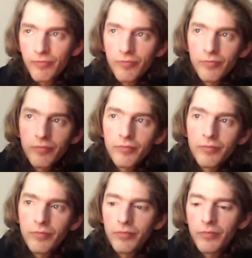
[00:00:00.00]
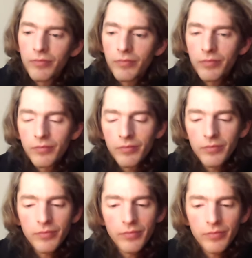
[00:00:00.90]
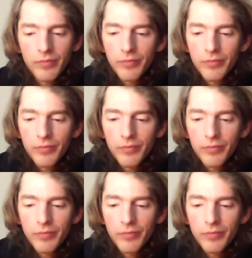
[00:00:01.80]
(silence)